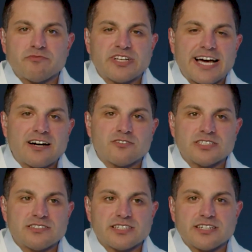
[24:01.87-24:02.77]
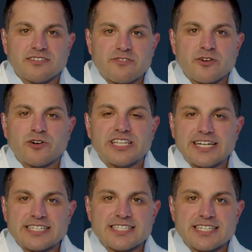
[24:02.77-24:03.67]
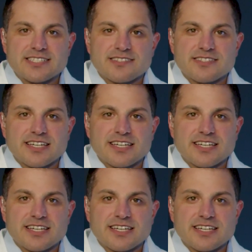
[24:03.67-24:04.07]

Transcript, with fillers: now, and, you know, everyone that exists,